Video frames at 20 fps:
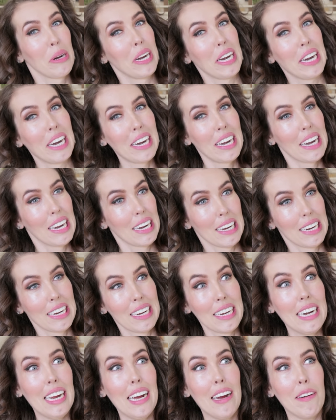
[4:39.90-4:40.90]

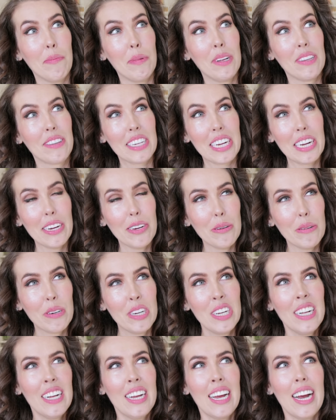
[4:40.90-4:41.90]
three and a half months
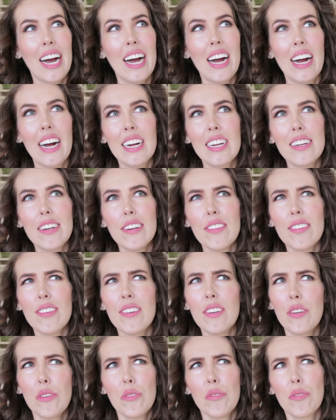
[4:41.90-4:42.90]
ago, I just
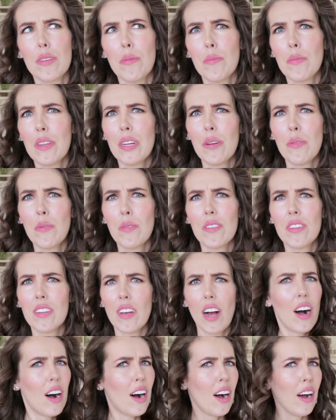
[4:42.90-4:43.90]
knew something was
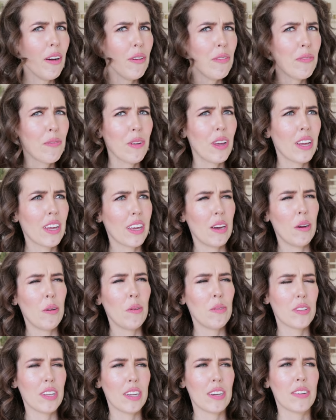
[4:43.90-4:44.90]
off. Like I
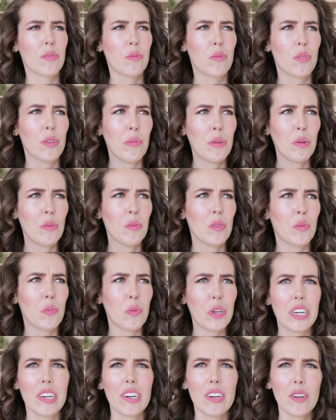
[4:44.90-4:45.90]
was like something was
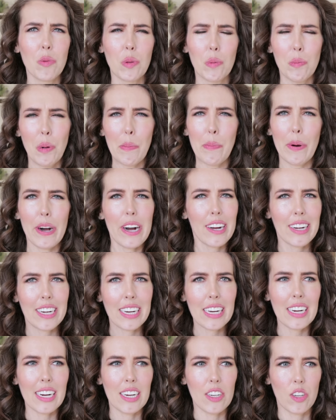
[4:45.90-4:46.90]
weird with my
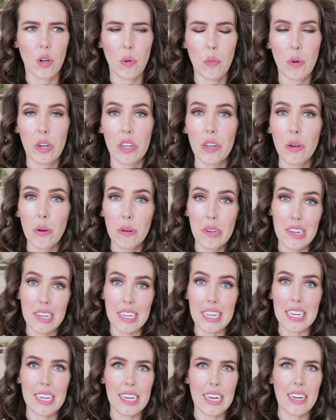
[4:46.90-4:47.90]
body. I don't want to go into
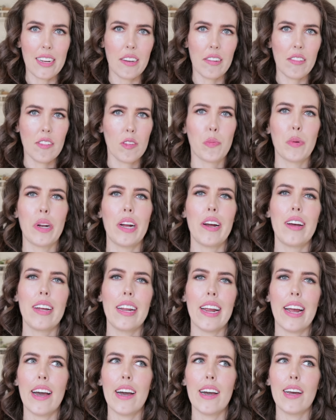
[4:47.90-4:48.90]
details, but
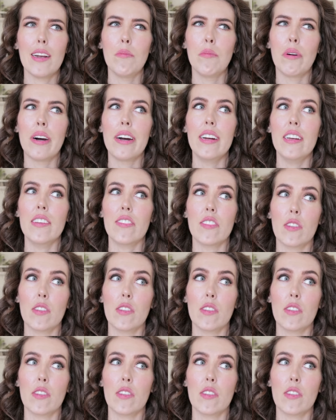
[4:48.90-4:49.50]
I had my